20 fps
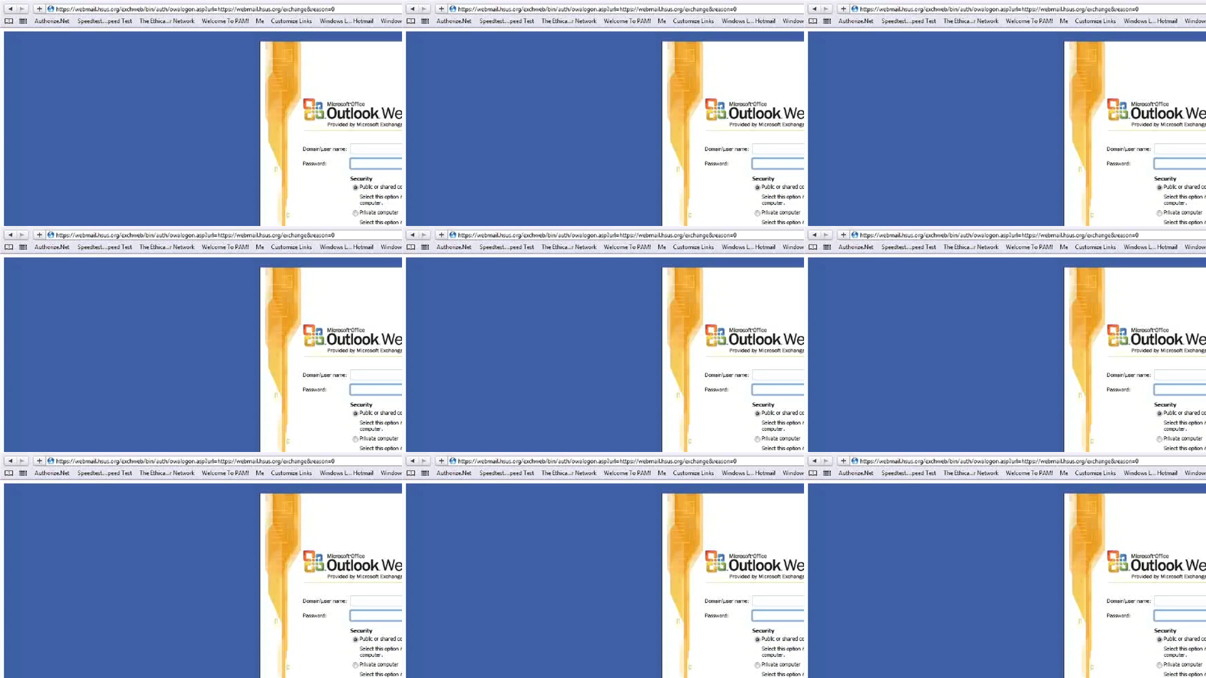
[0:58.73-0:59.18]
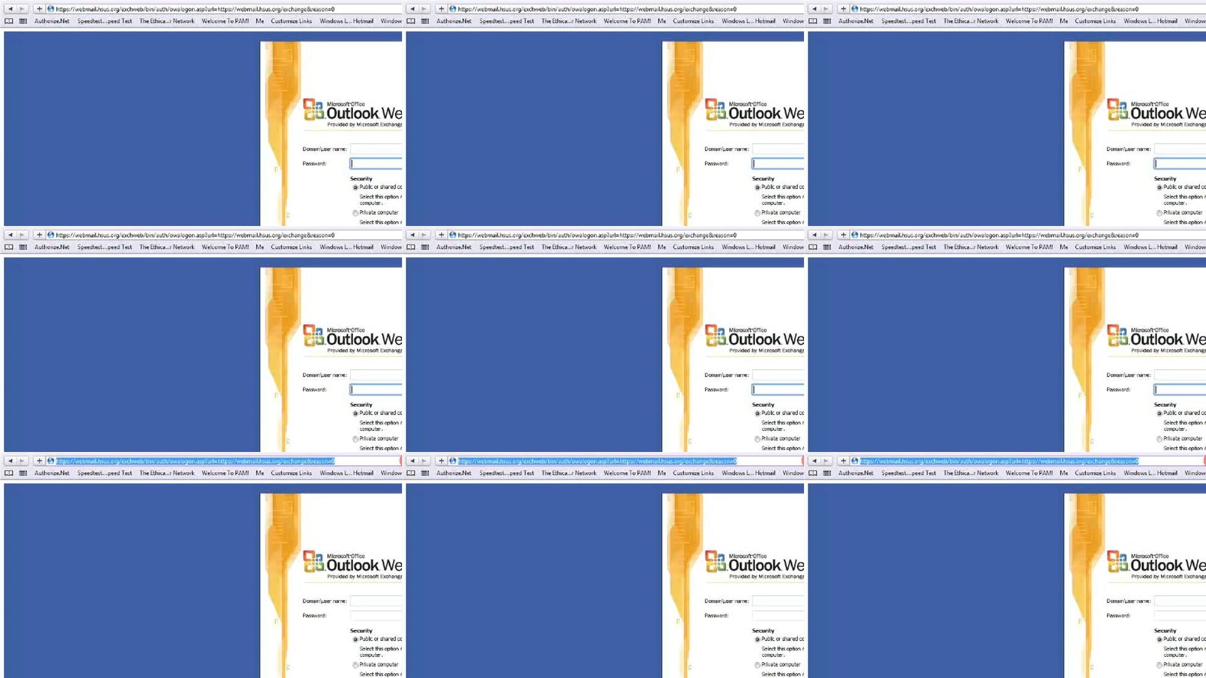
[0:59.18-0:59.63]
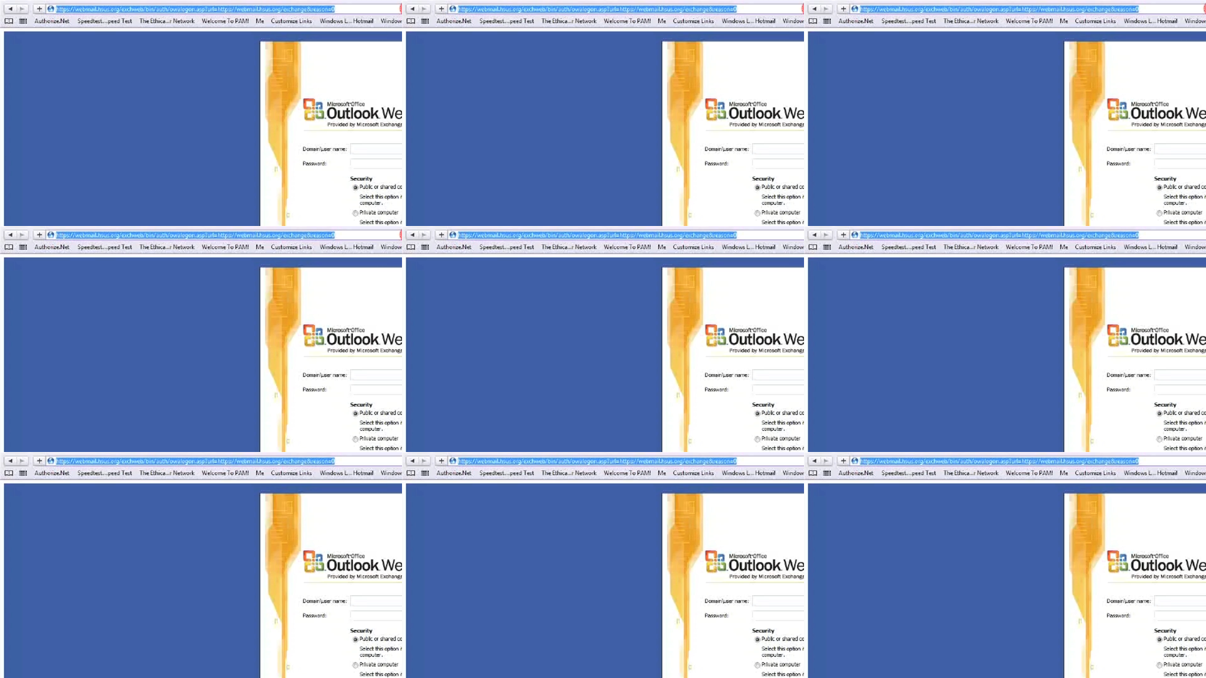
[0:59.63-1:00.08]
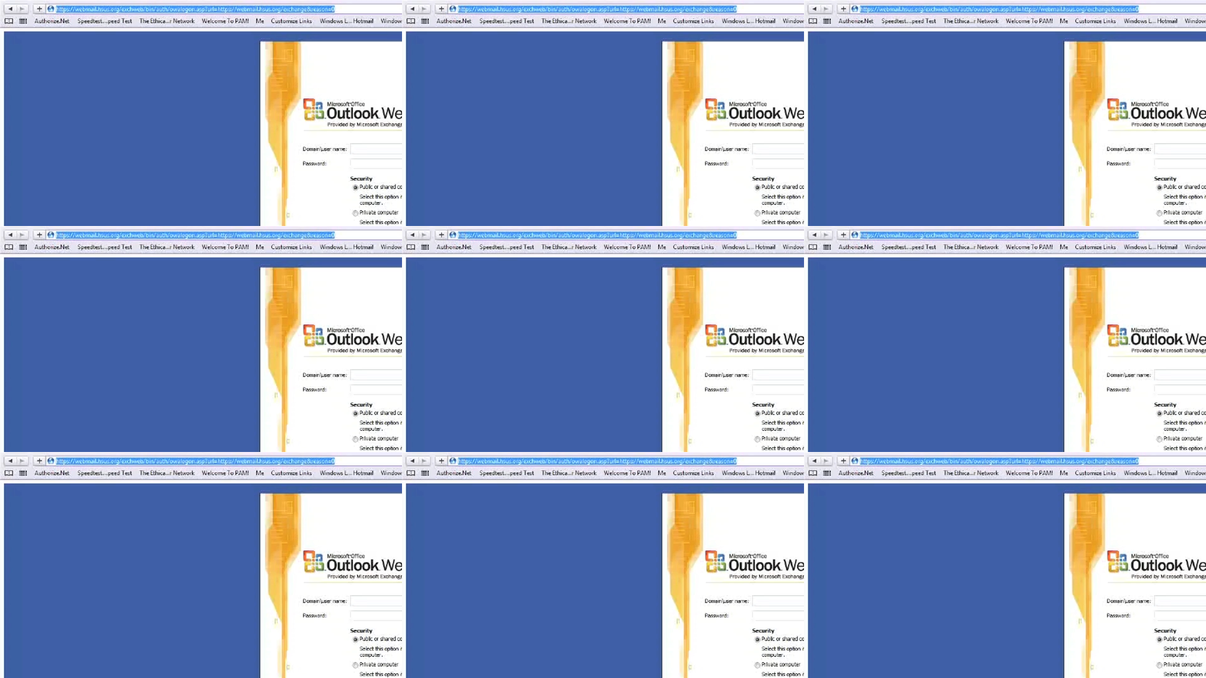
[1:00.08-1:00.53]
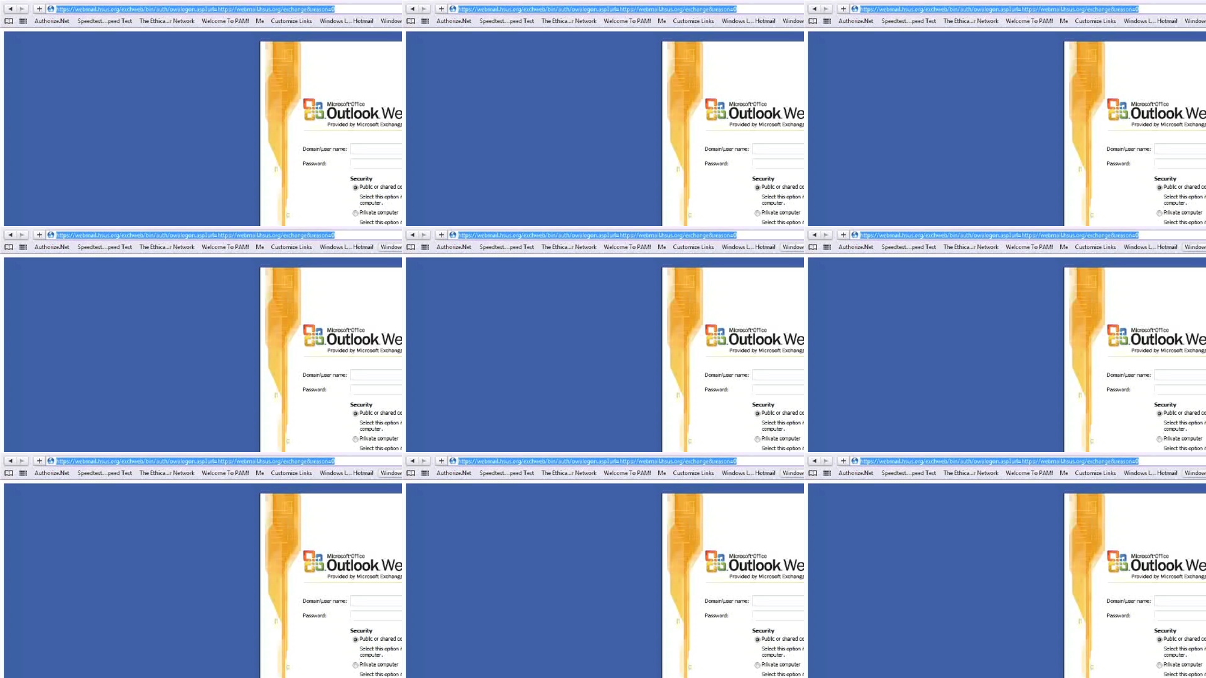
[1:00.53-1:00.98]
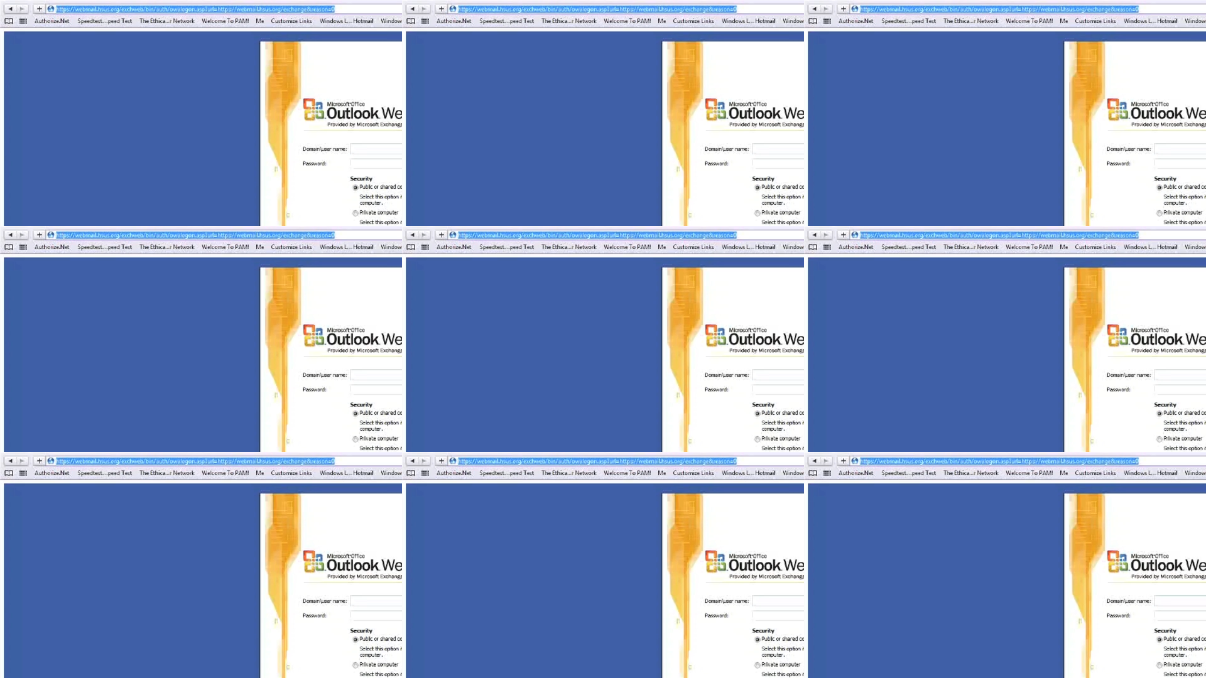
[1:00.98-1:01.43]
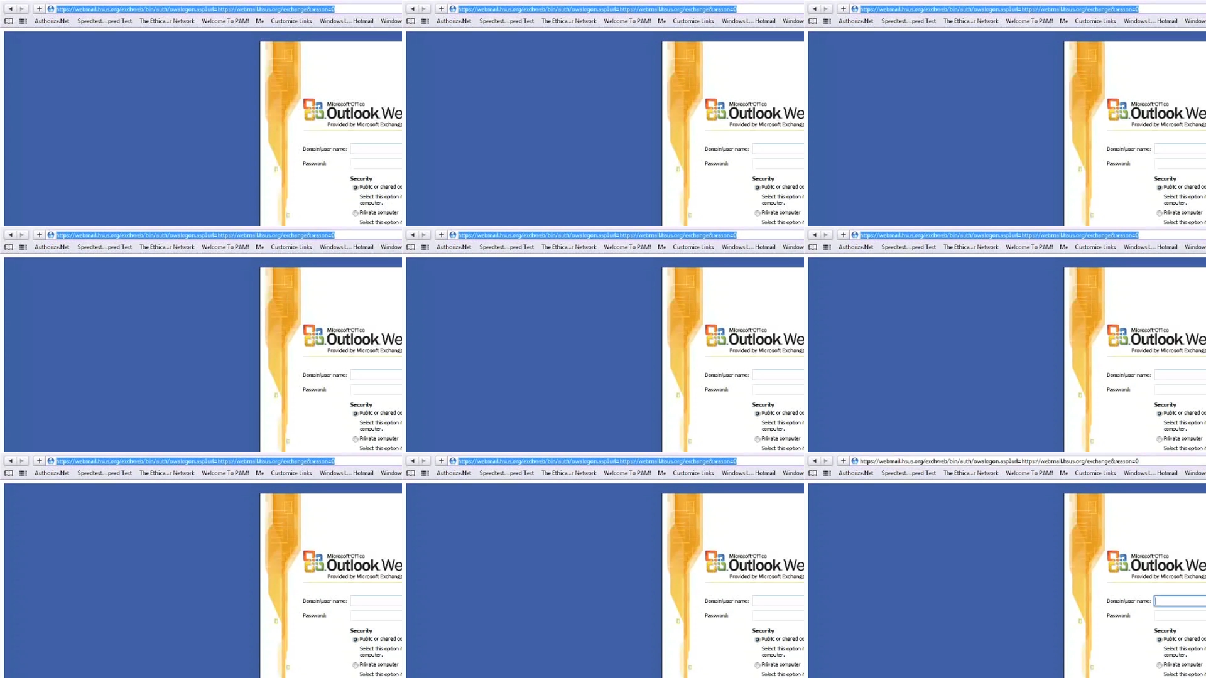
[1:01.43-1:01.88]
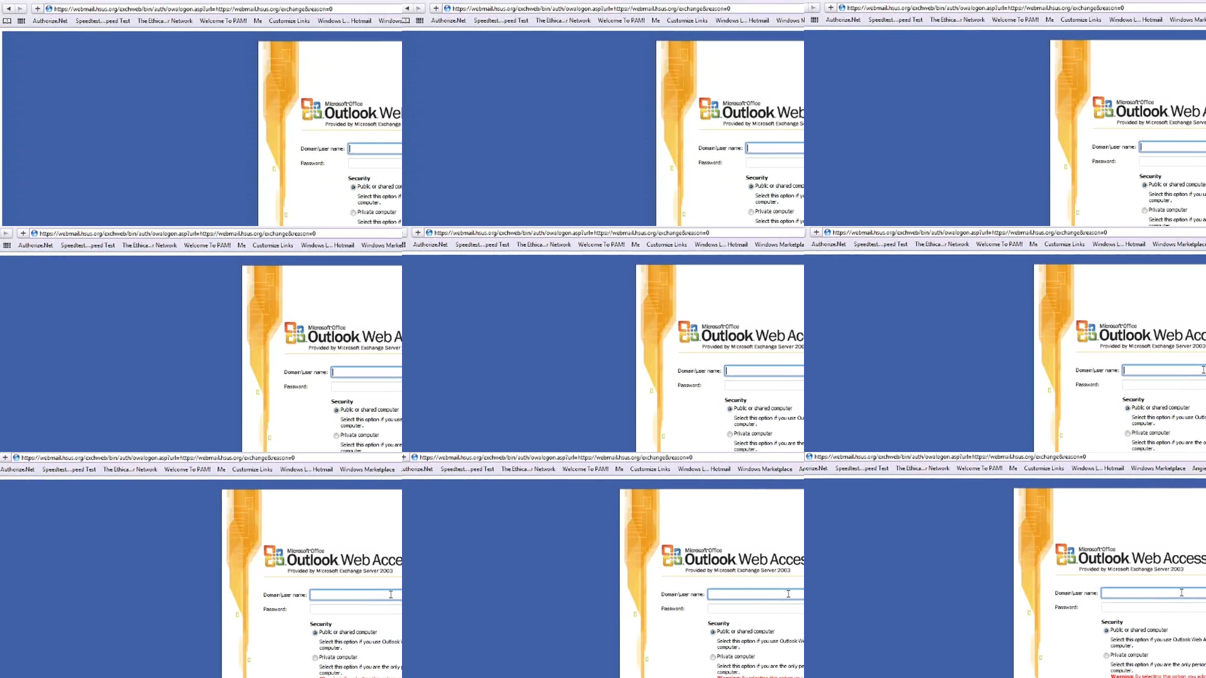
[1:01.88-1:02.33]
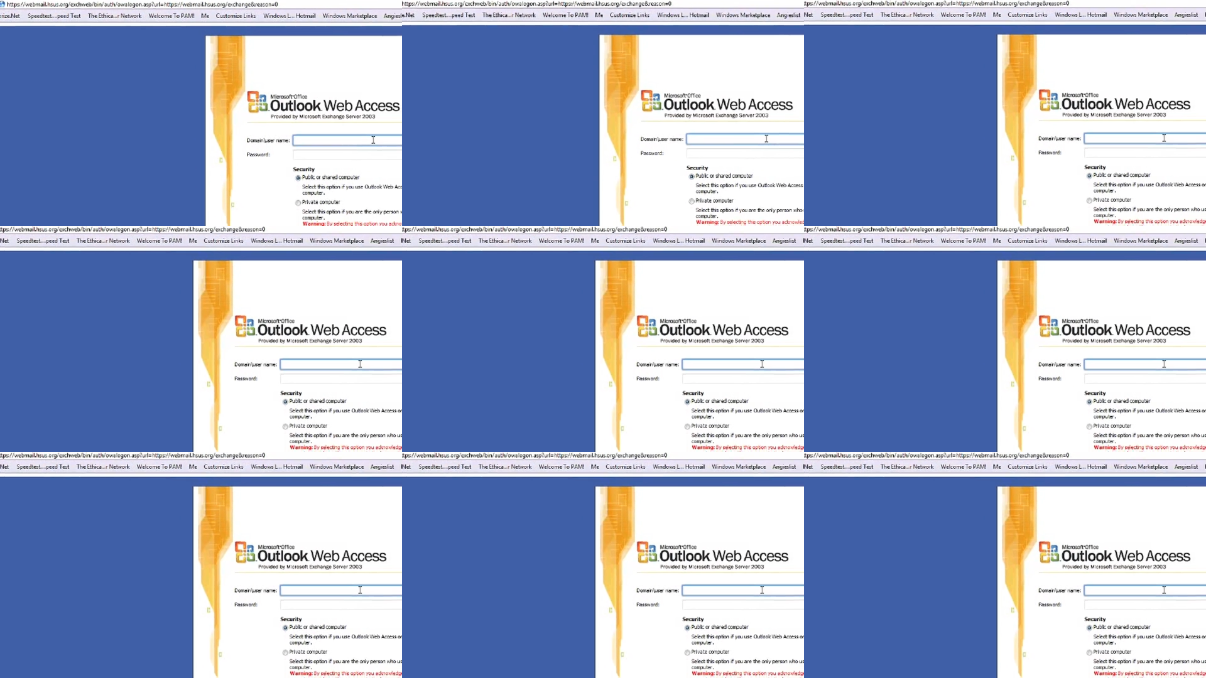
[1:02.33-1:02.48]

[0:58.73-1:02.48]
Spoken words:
Nobody's mouth can be seen.